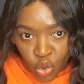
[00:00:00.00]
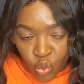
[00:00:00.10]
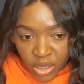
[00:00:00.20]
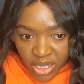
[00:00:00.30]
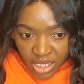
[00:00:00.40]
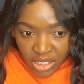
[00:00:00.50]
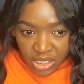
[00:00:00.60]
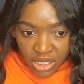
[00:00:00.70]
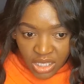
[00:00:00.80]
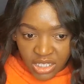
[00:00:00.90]
when there are
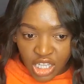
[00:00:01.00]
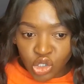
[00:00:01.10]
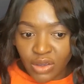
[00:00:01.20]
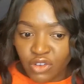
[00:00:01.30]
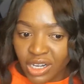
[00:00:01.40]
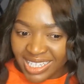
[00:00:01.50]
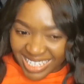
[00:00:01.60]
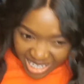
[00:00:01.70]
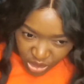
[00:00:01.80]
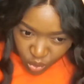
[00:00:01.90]
certain things that you have not
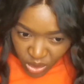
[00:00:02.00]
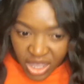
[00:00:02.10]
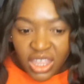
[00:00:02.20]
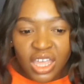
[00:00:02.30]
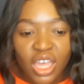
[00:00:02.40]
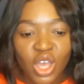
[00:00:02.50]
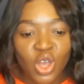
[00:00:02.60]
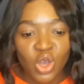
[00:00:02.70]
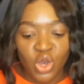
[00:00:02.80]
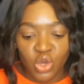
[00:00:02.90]
dealt with,
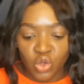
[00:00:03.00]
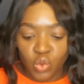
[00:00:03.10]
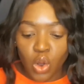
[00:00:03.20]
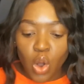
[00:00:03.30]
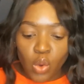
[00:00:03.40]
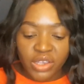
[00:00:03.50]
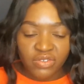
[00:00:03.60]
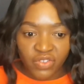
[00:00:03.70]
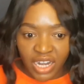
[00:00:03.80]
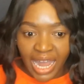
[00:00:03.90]
you will always
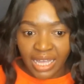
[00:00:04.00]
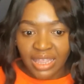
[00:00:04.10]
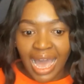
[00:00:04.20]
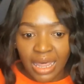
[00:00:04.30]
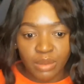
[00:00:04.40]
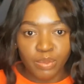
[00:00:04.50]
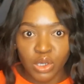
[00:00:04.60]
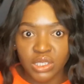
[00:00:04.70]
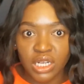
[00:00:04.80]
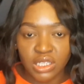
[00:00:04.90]
feel like the other
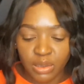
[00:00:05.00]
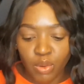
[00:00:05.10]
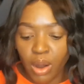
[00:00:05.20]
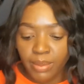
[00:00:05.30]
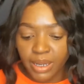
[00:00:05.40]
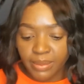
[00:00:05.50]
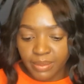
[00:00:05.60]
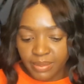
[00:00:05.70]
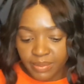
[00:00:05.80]
person is a problem.